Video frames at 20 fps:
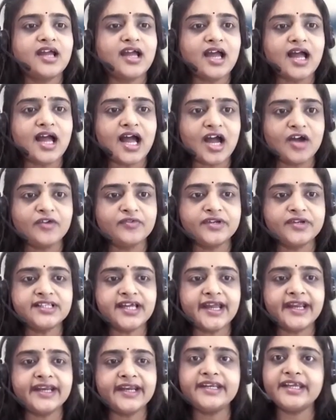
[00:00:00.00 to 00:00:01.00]
After
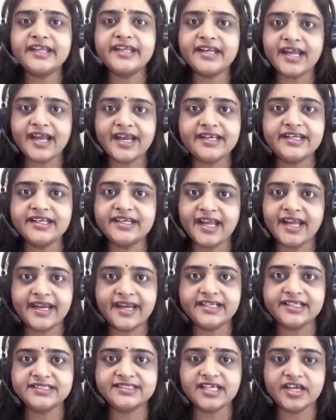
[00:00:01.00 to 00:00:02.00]
that in
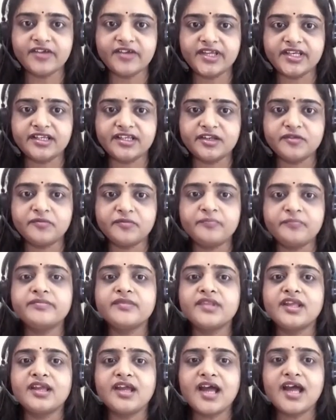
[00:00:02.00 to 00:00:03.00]
1997,
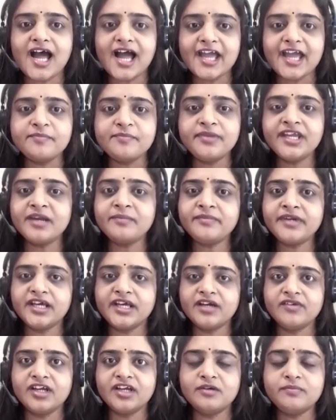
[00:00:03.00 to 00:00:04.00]
IBM
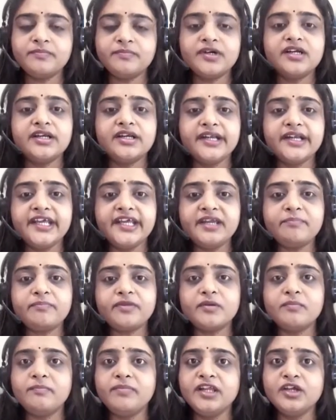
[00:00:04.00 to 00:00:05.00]
developed Deep
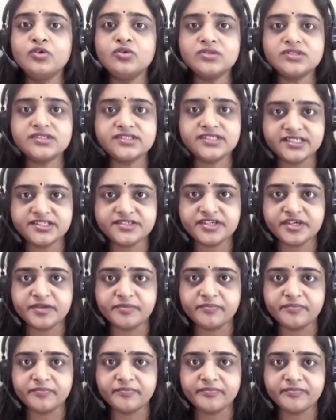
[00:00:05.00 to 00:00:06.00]
Blue system
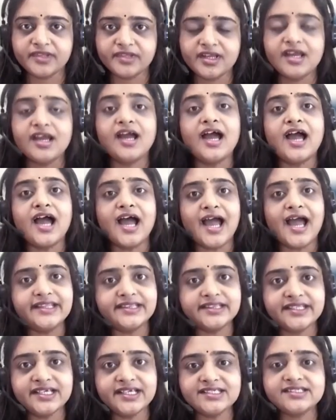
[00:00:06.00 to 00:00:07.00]
and
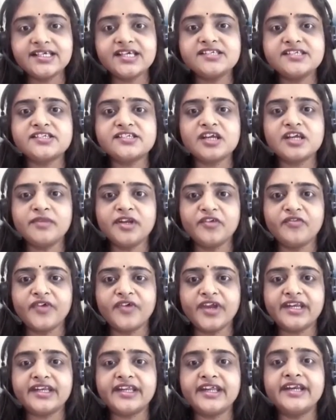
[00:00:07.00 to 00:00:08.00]
this system
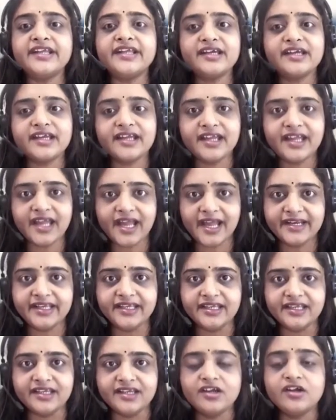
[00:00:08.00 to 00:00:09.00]
defected
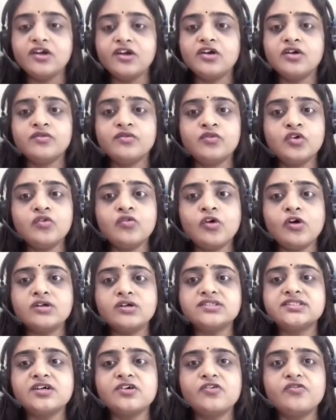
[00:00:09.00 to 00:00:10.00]
Gary who was
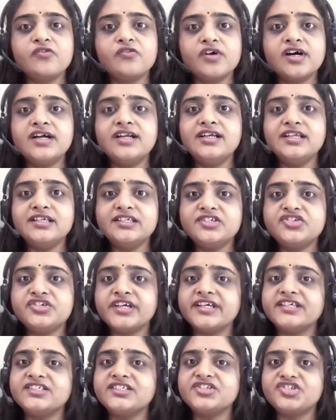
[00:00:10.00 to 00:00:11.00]
the world
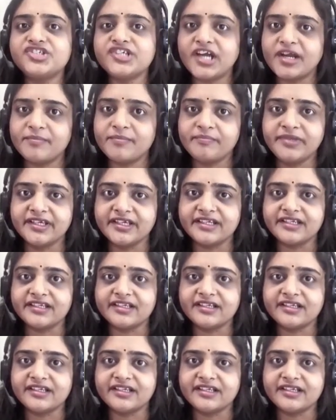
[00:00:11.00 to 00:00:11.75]
chess champion